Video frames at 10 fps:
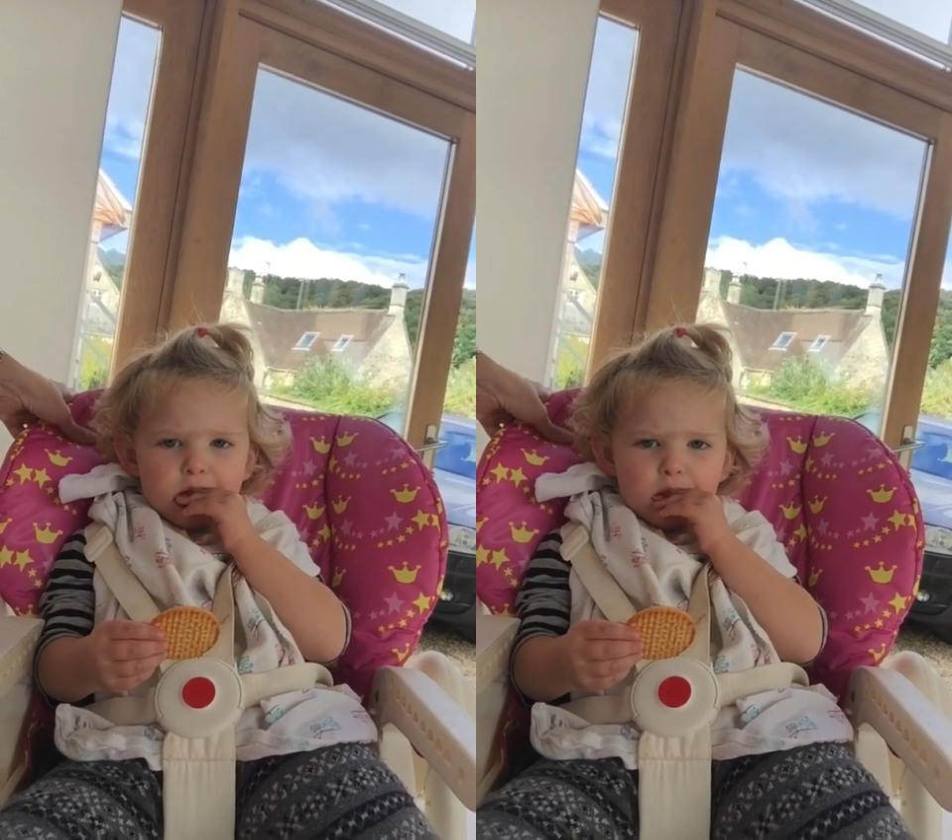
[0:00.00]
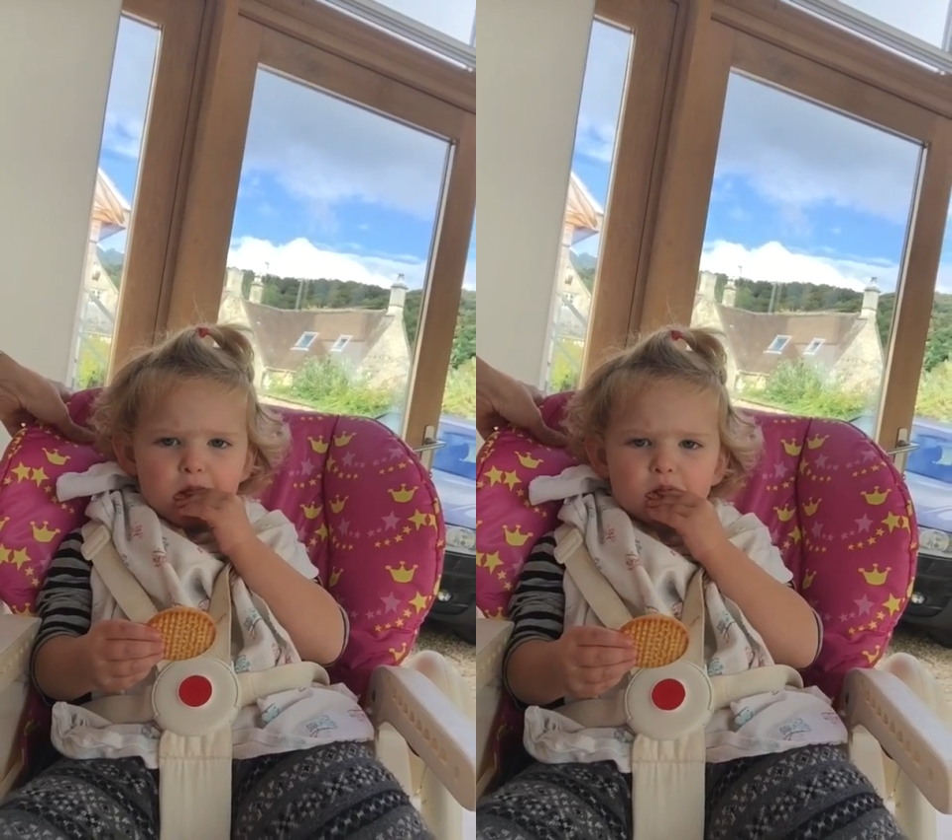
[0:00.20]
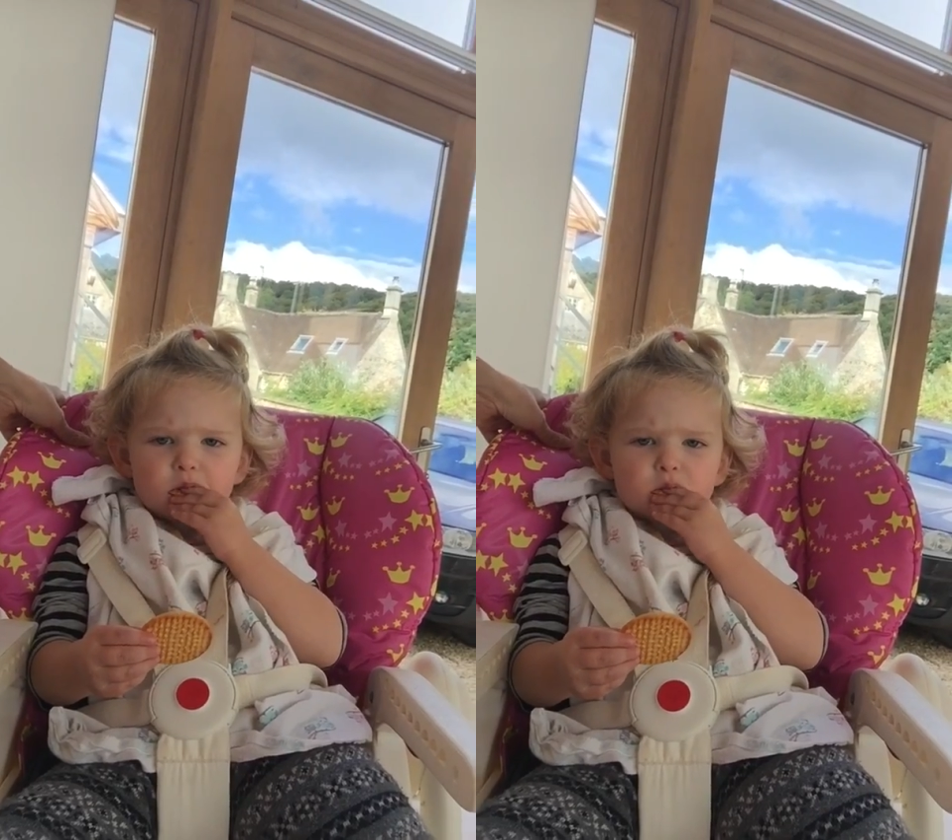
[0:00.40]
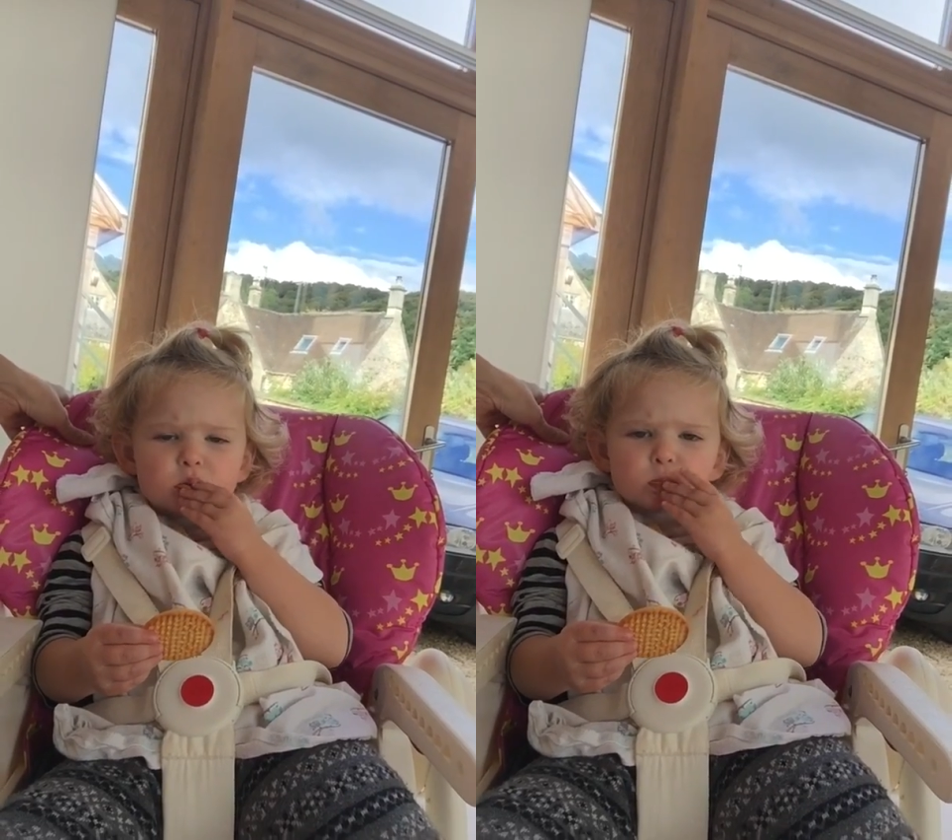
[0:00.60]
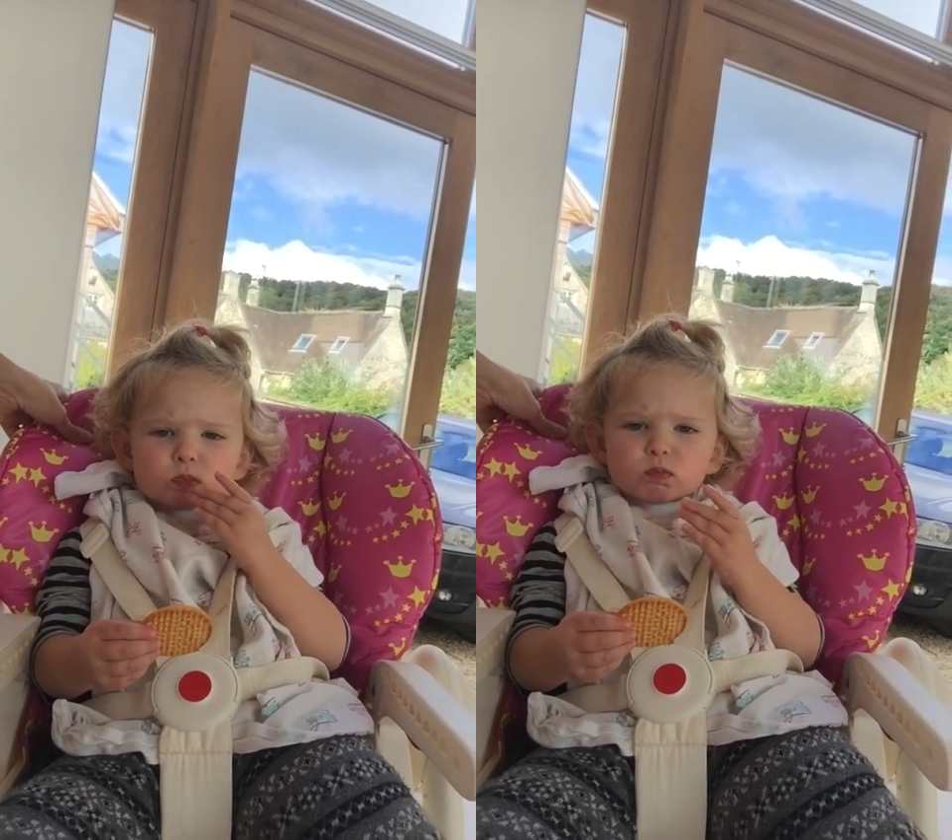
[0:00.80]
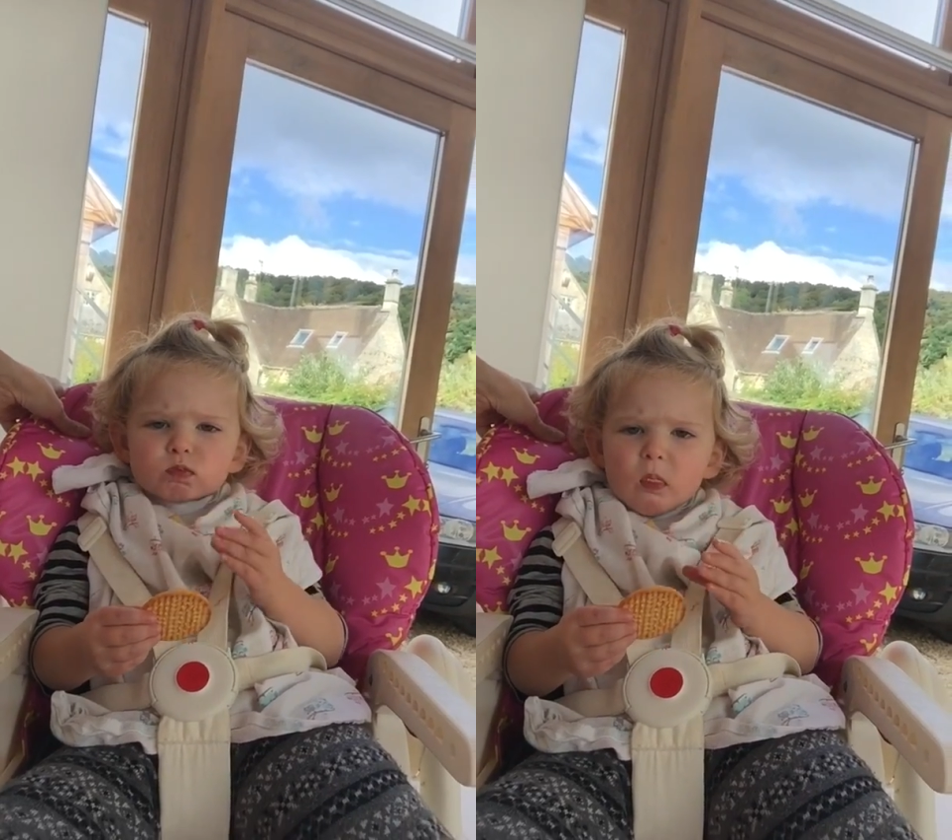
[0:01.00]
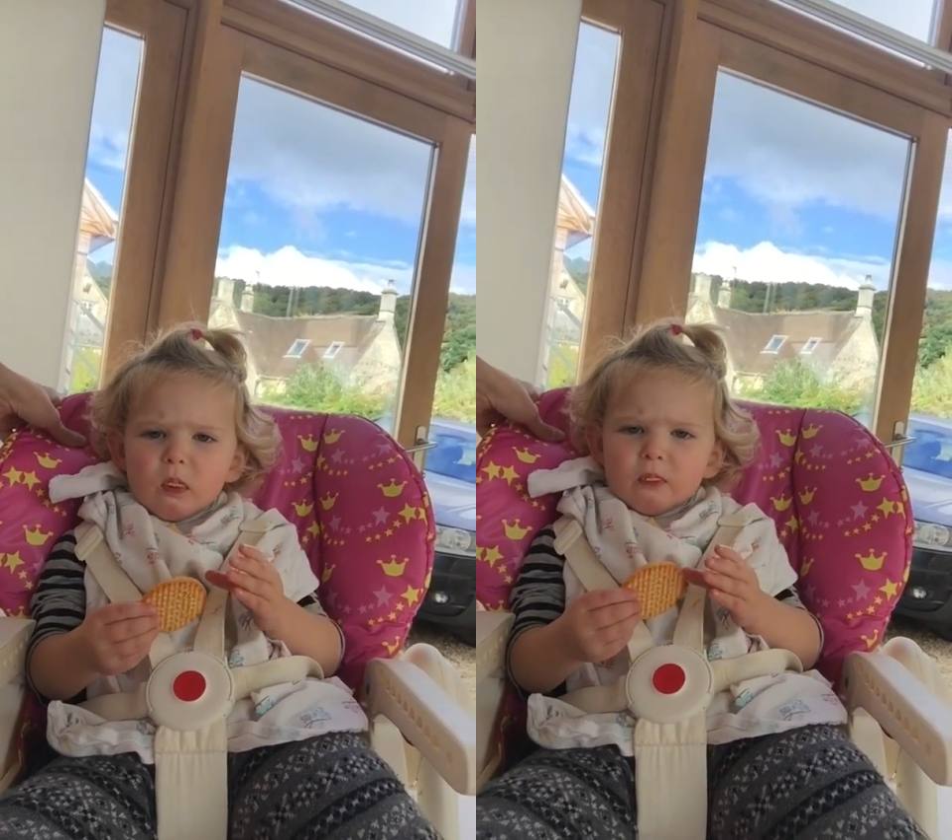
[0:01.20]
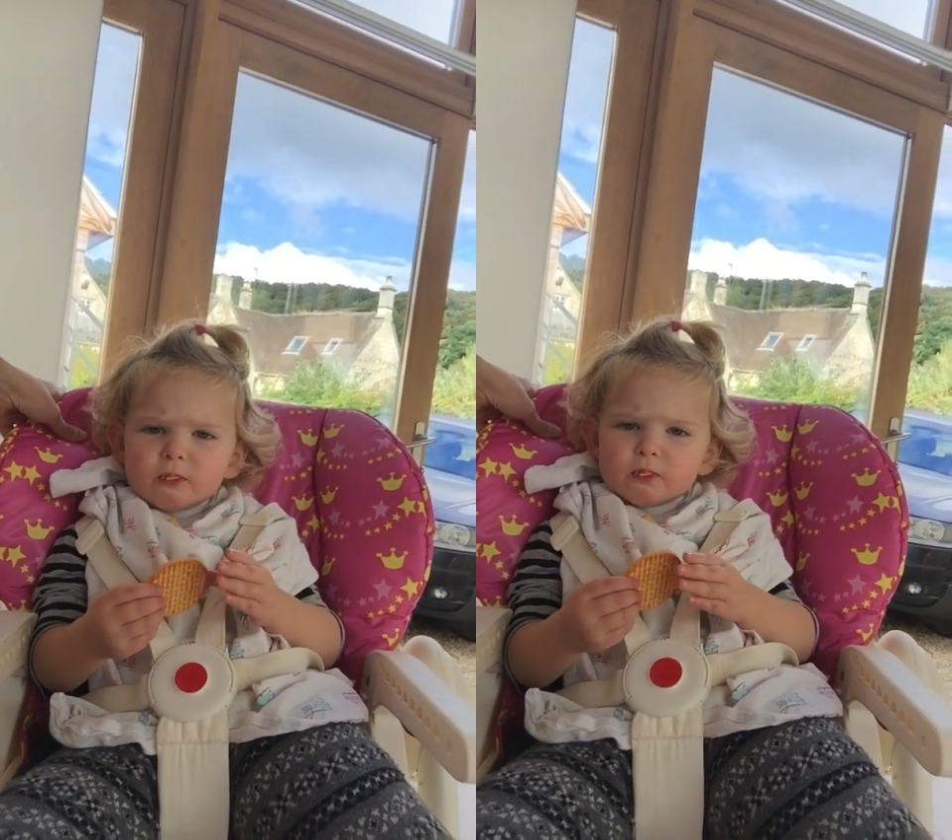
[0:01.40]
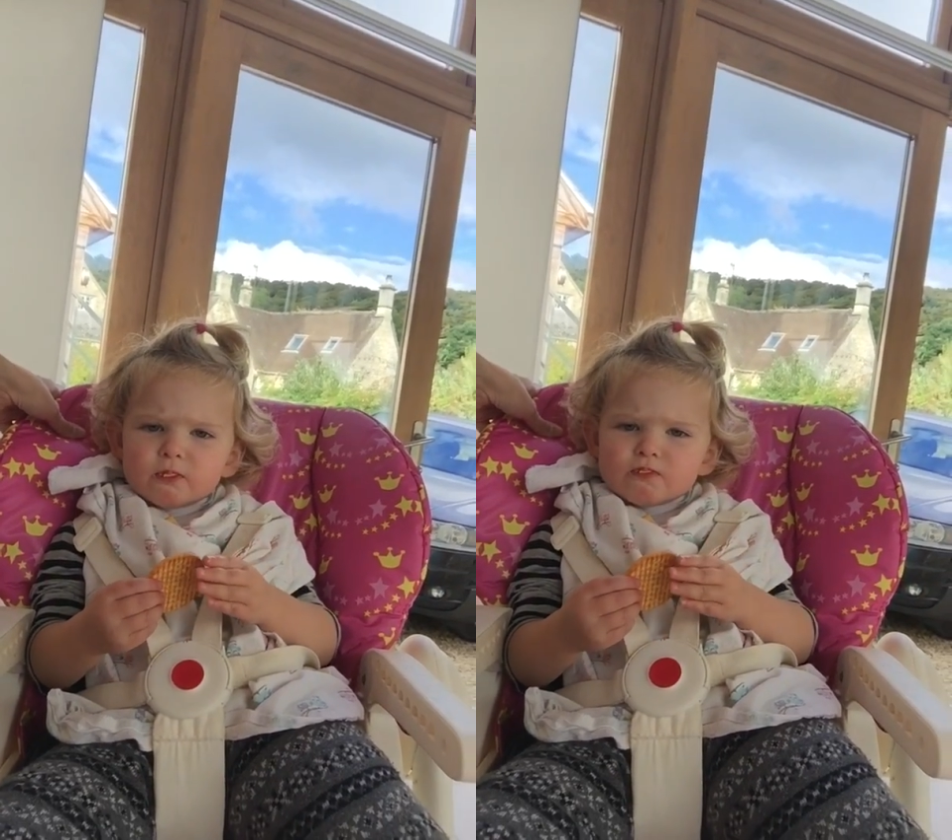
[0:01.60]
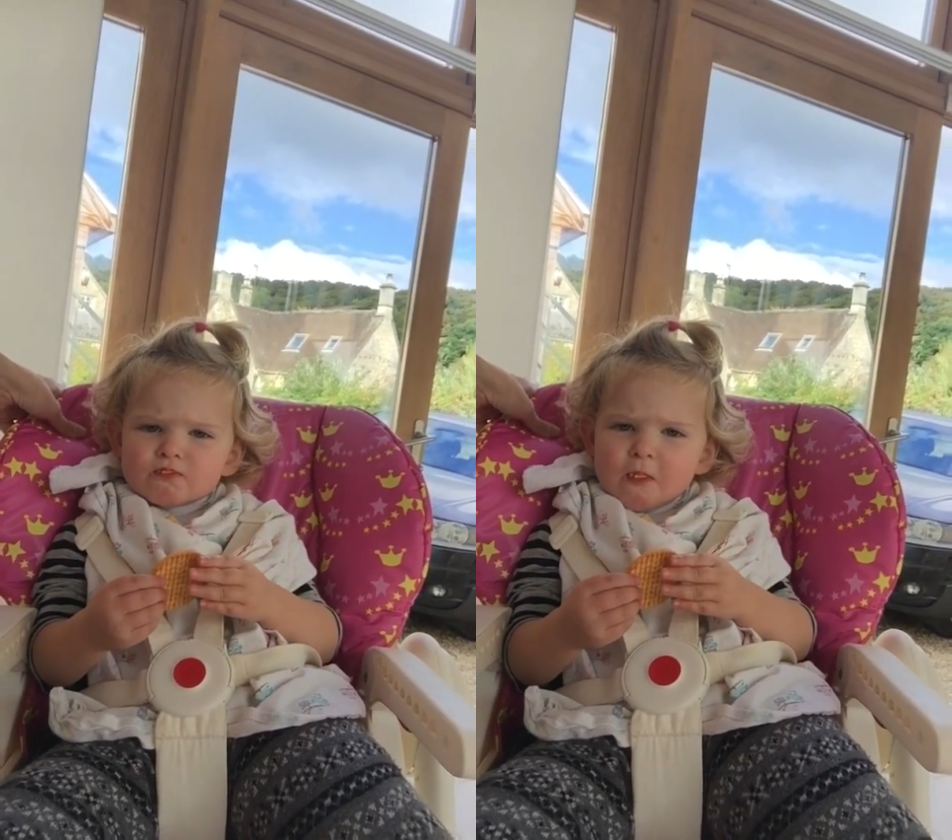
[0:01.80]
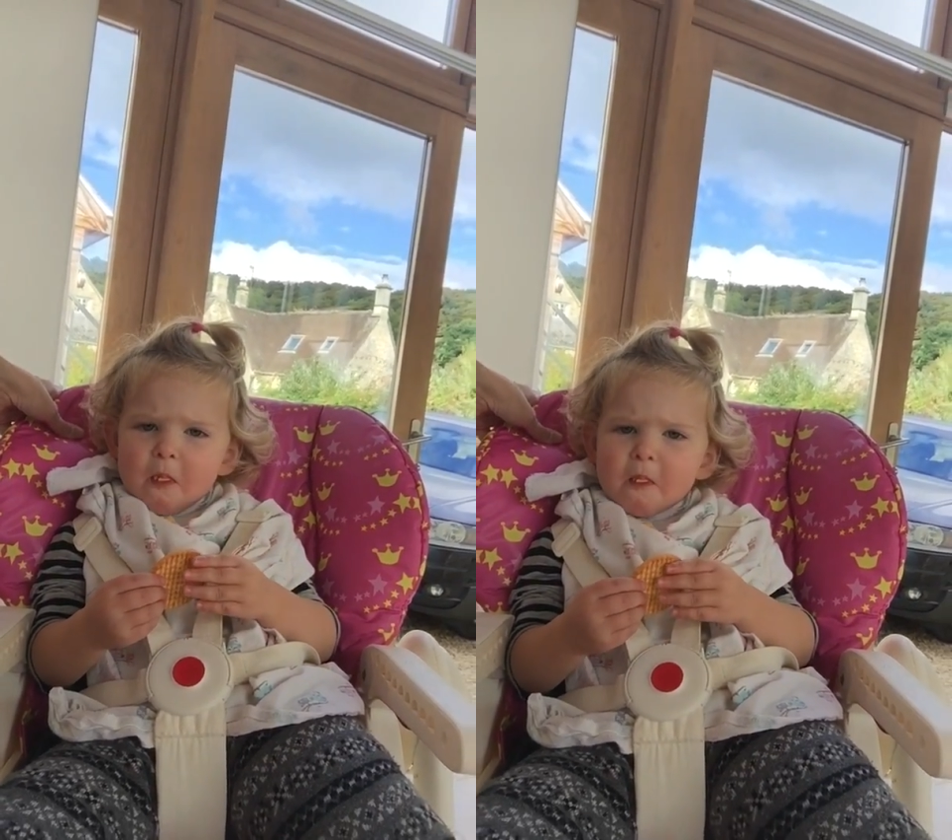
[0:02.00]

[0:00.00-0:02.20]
they're quite far away from their